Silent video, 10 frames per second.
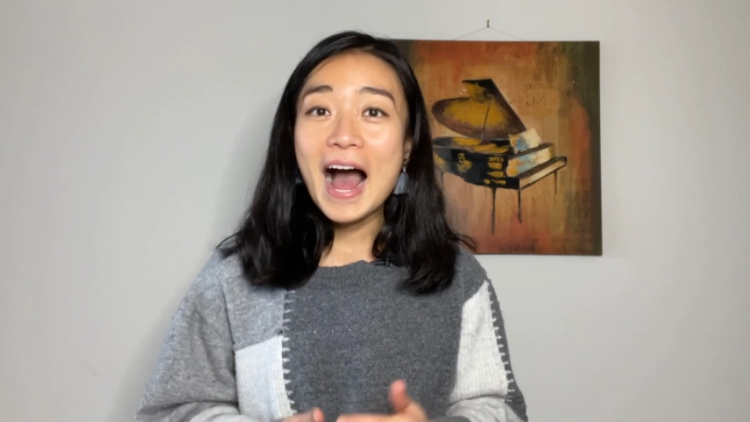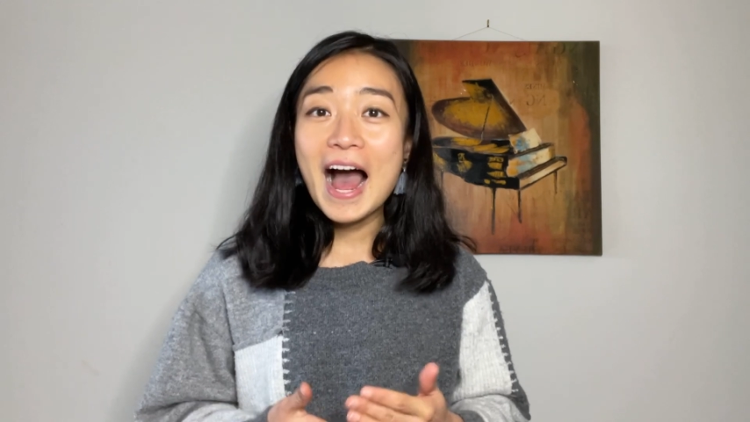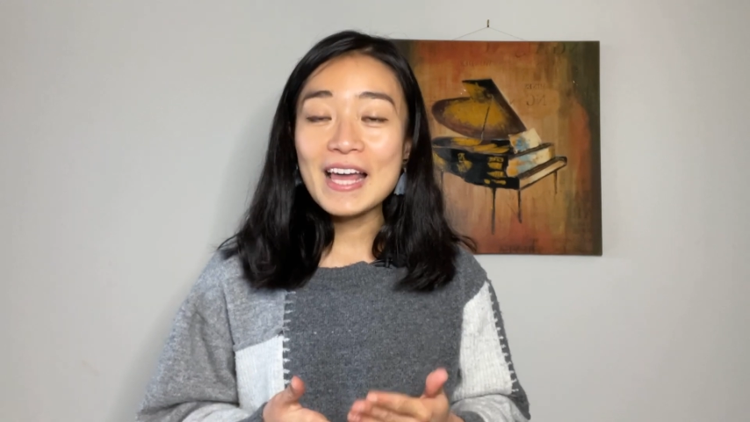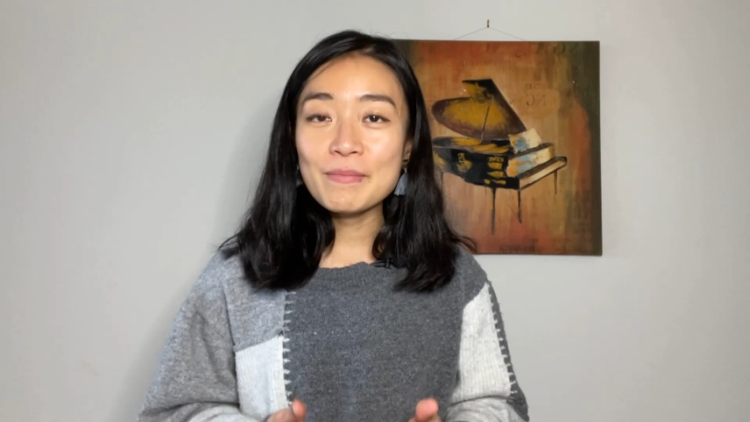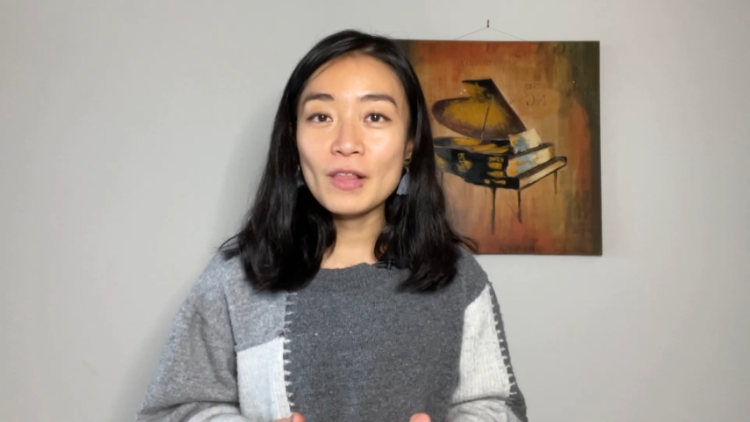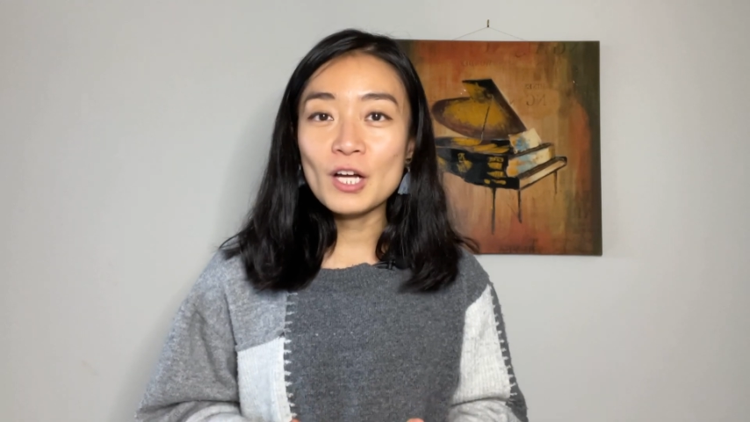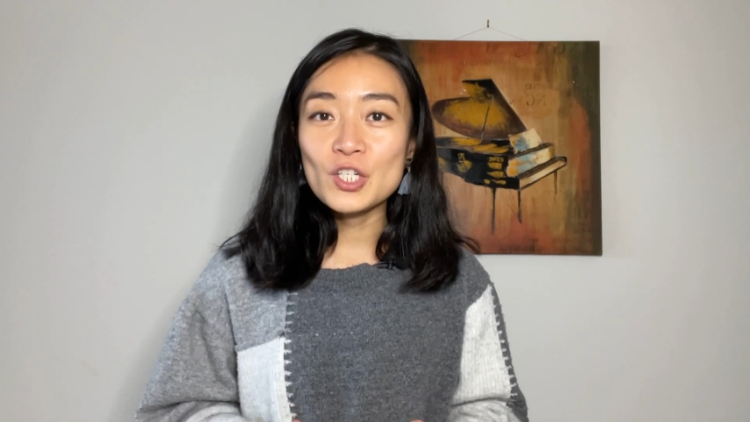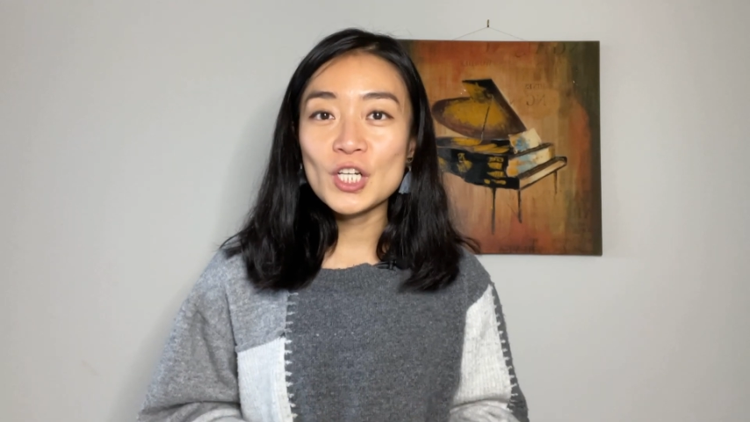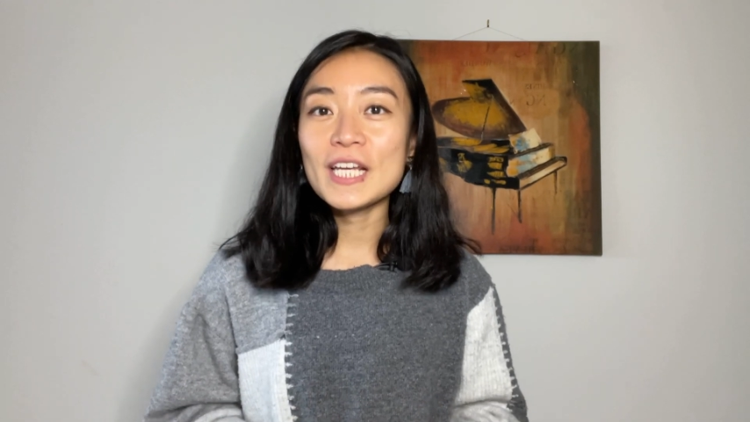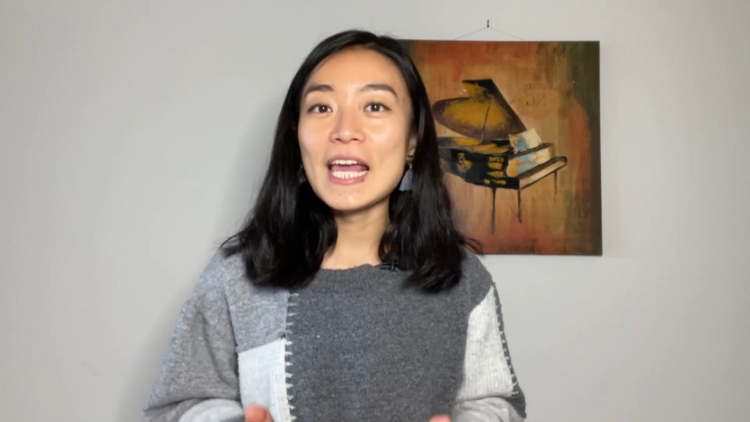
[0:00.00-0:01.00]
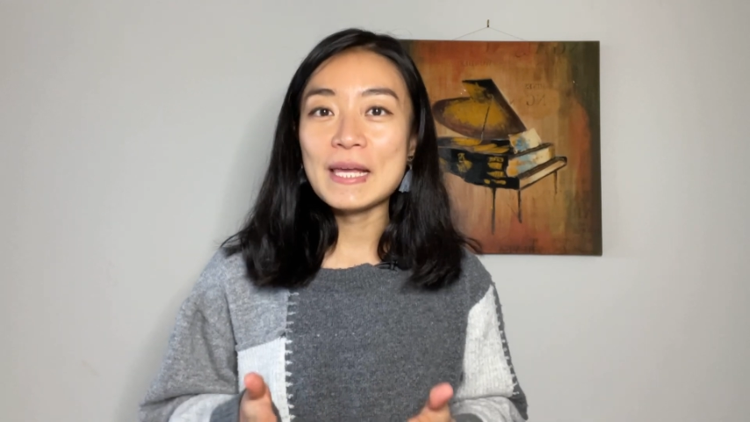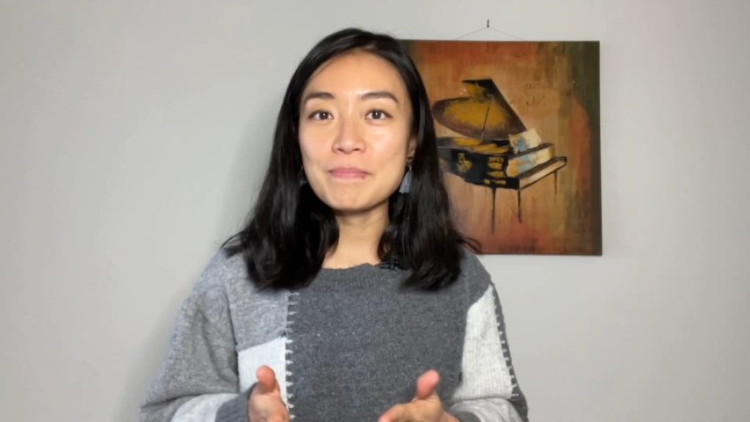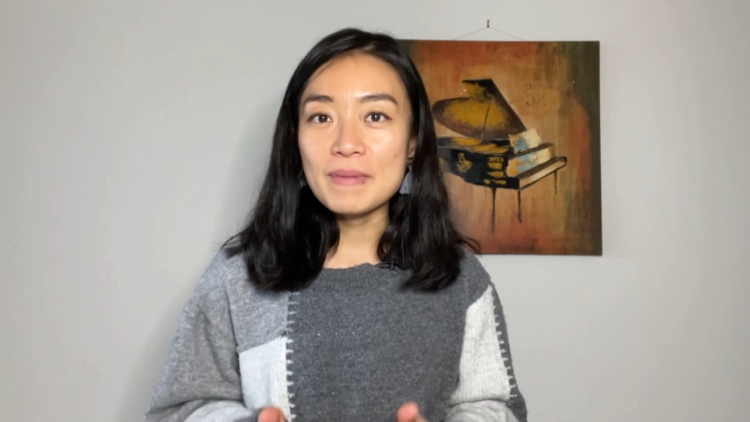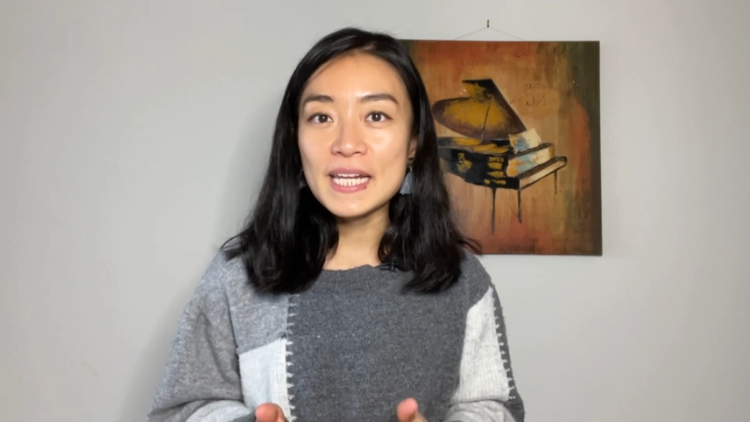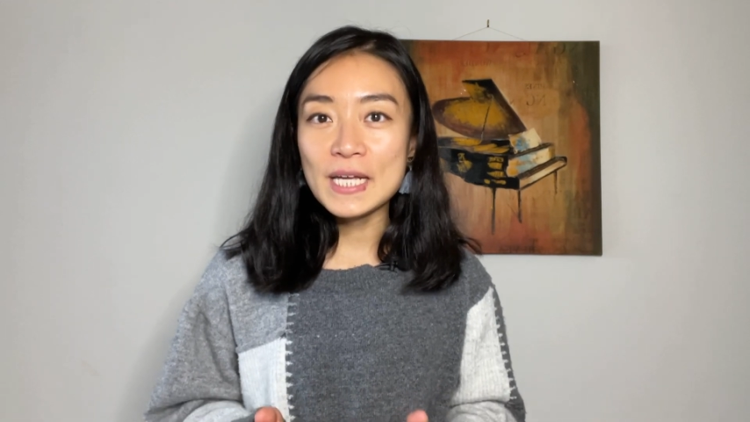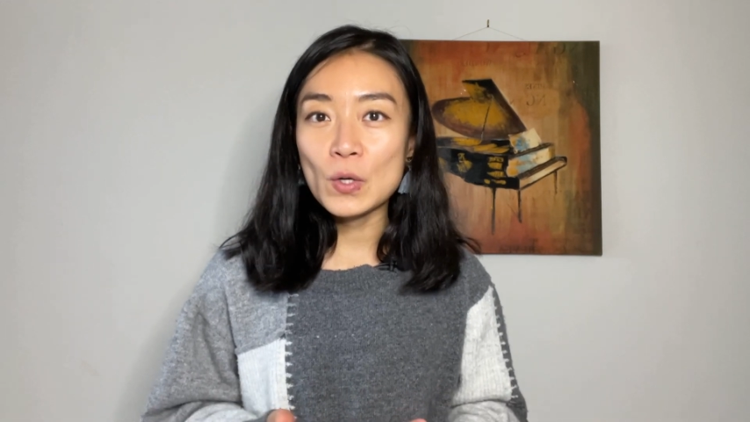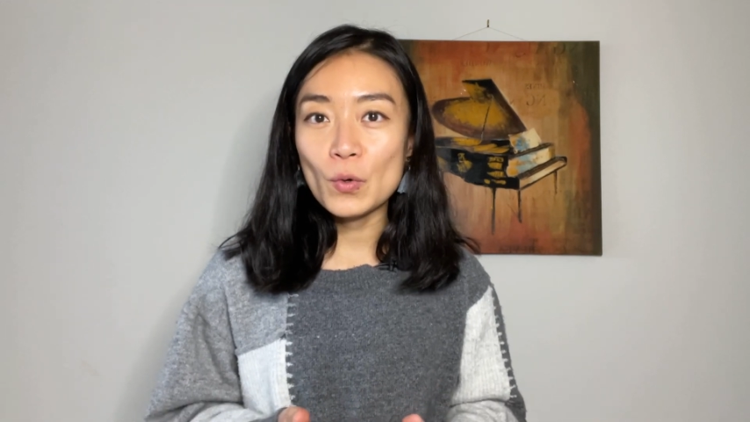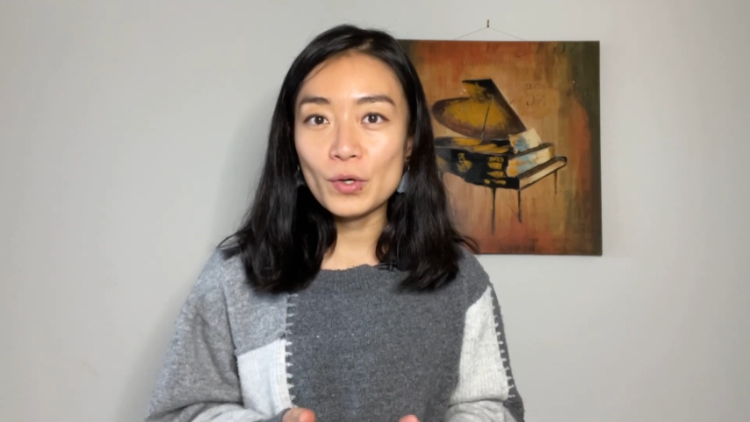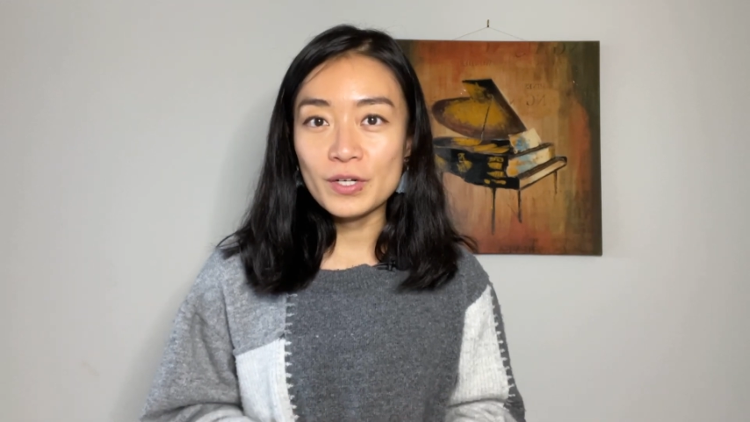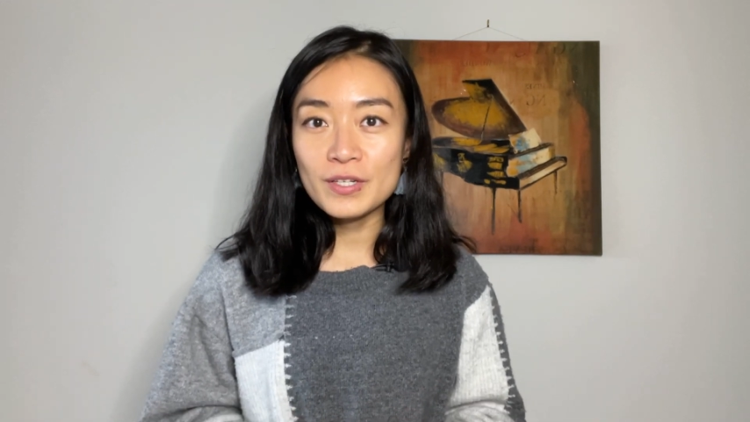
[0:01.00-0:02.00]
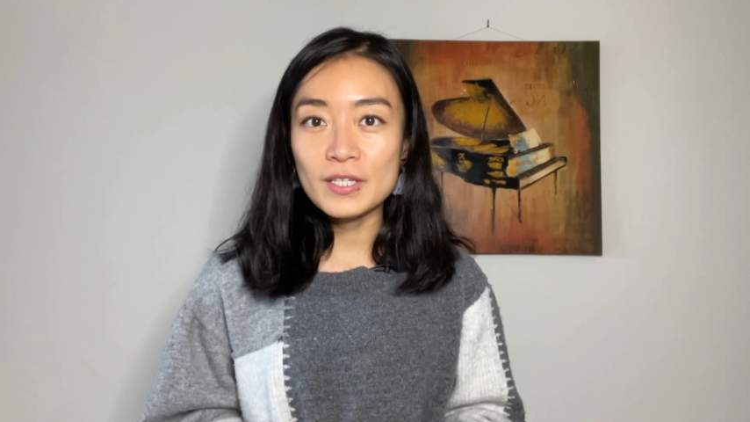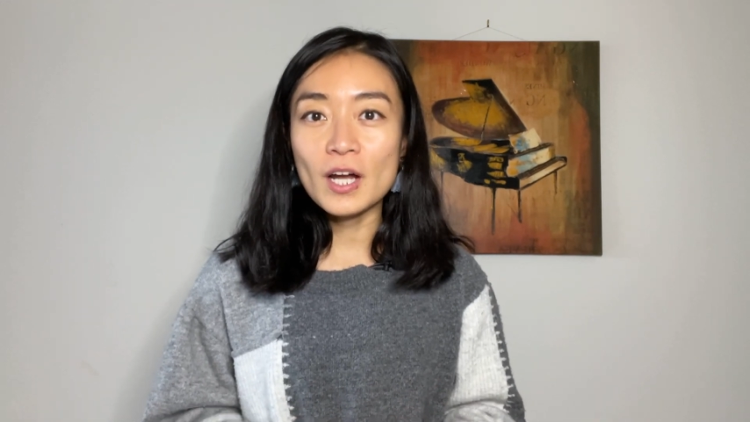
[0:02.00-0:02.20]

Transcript: I am launching a mini course